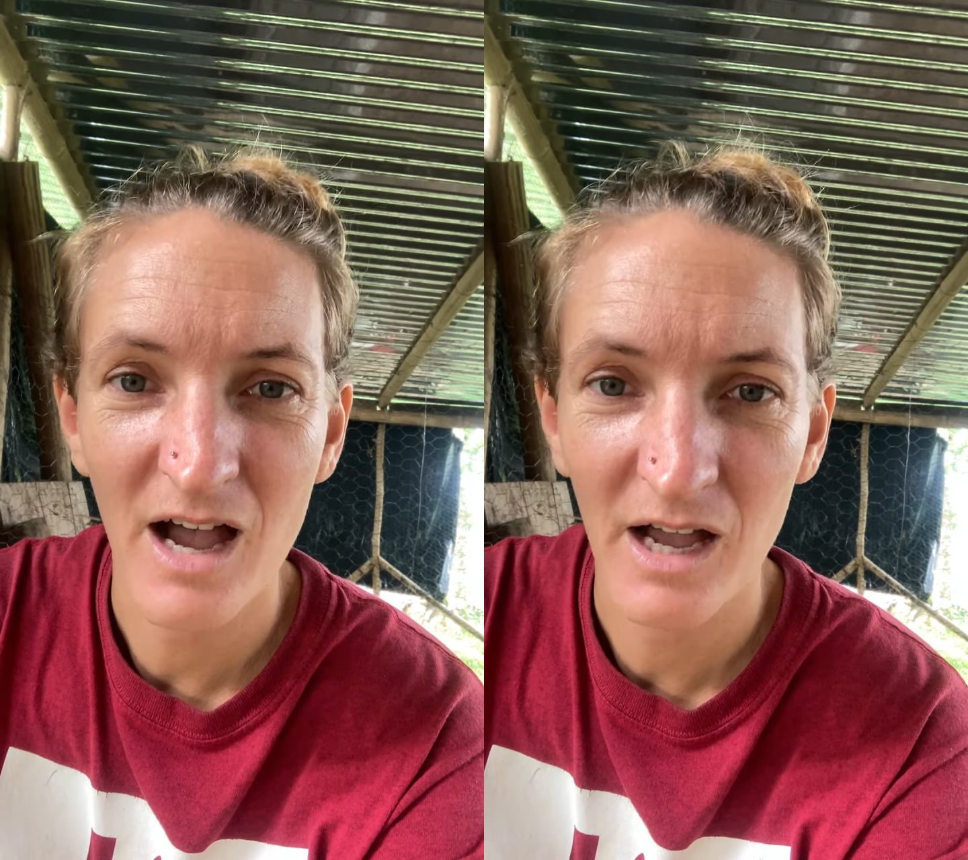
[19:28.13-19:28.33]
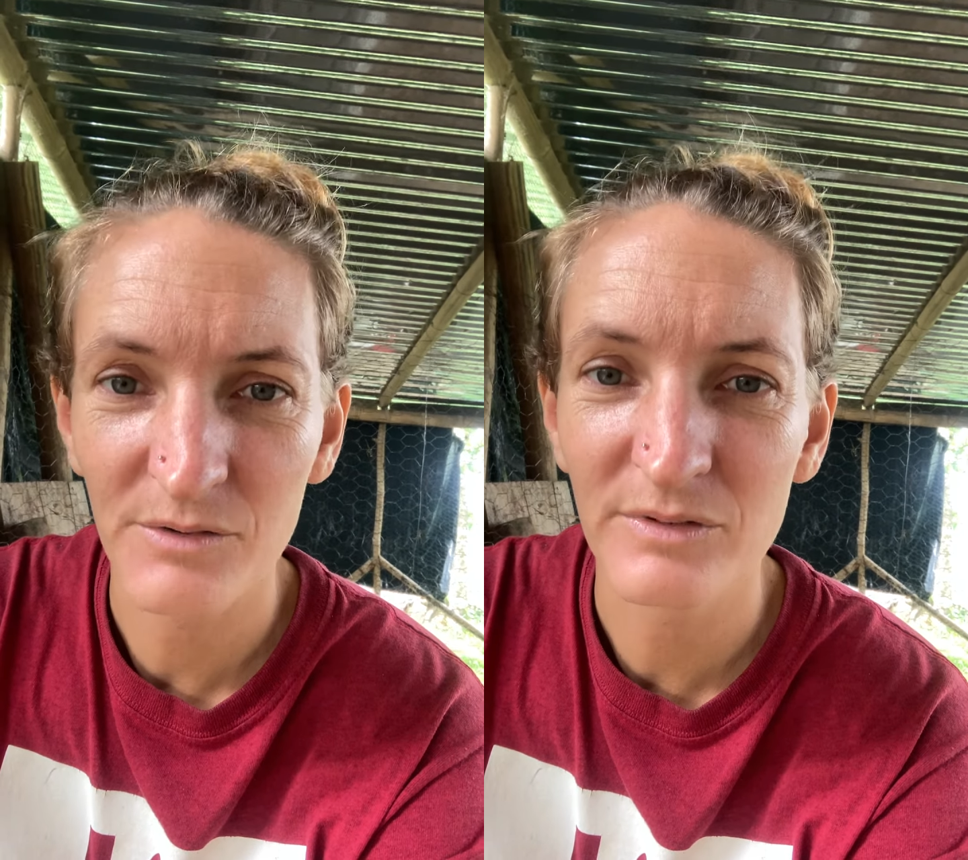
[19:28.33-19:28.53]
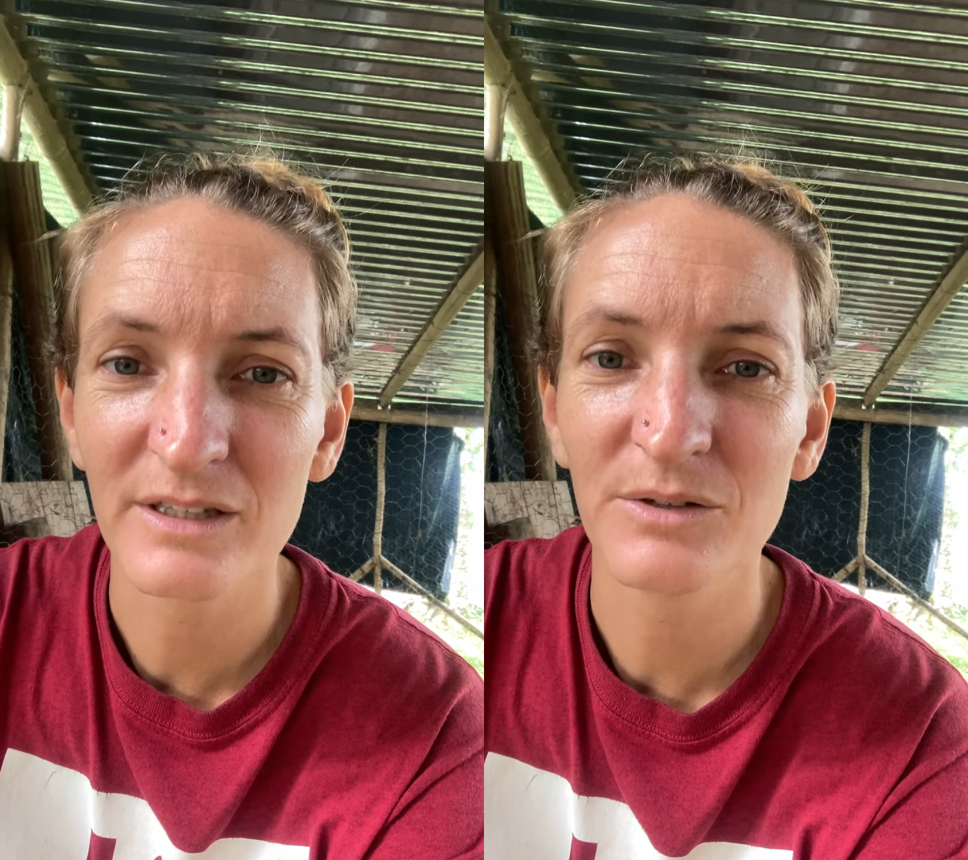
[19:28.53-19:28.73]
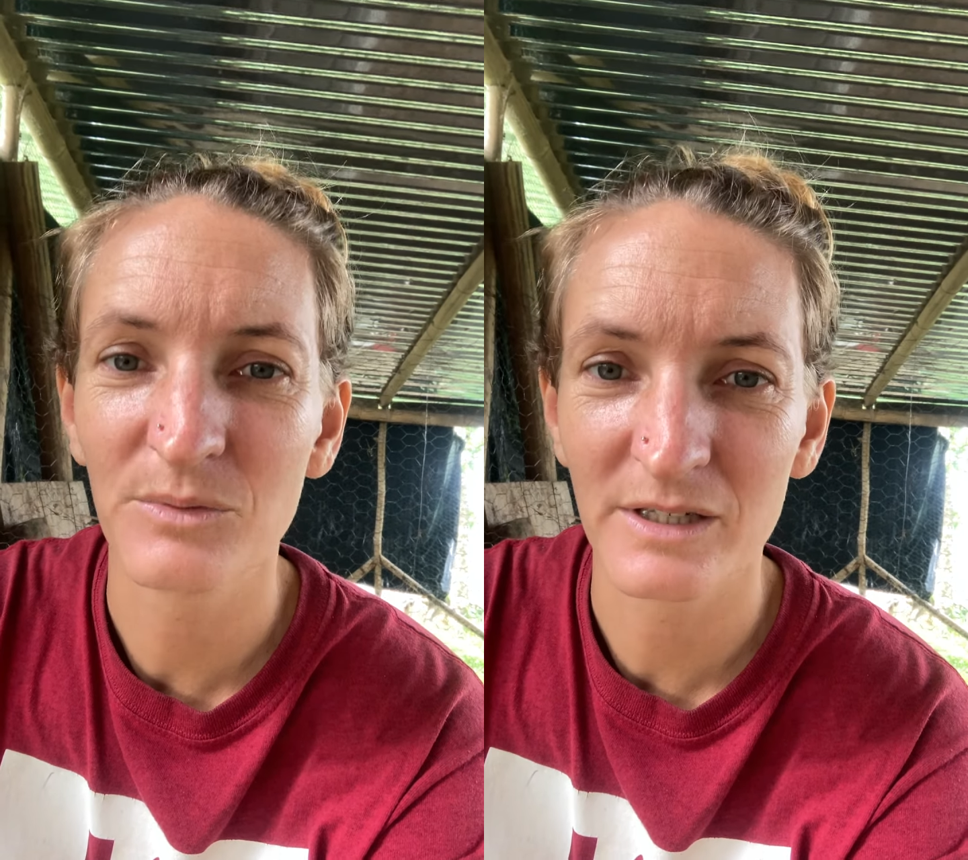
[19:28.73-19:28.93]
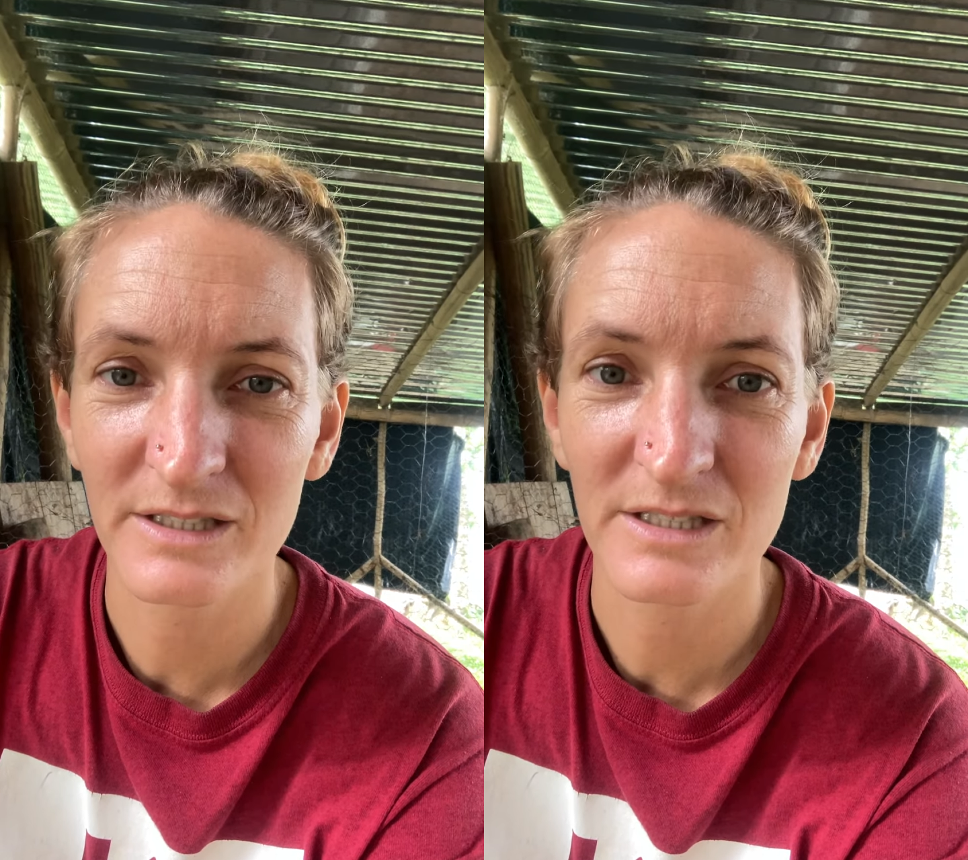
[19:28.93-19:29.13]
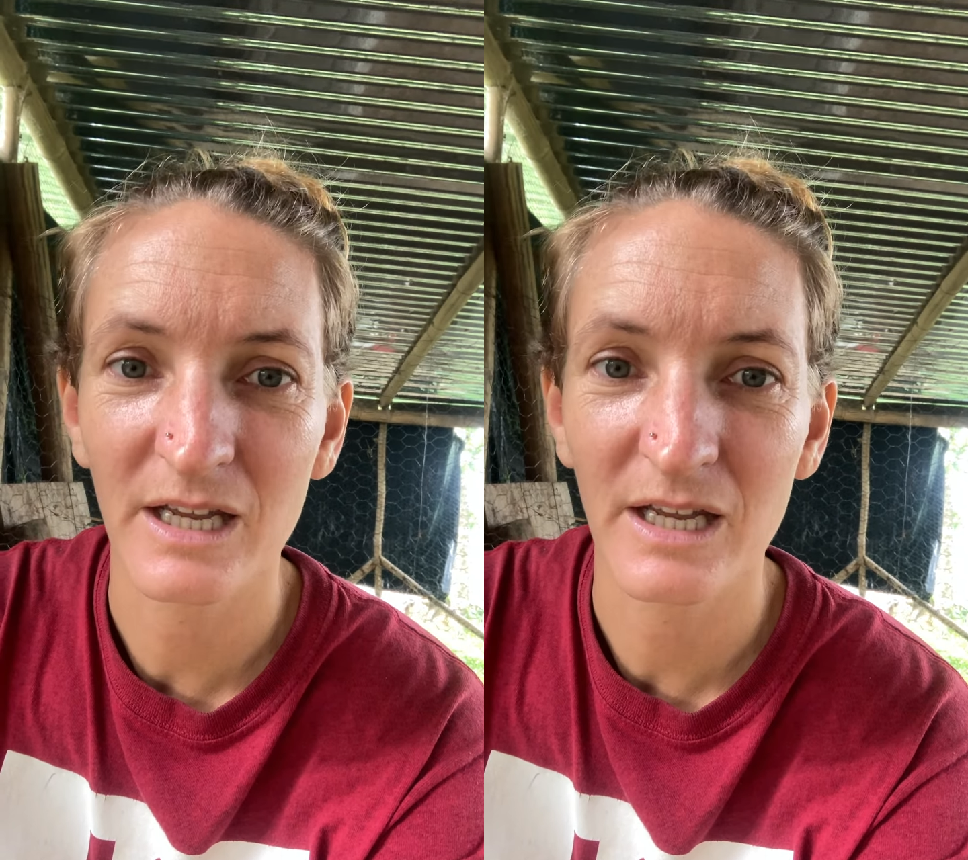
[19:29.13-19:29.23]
I really want to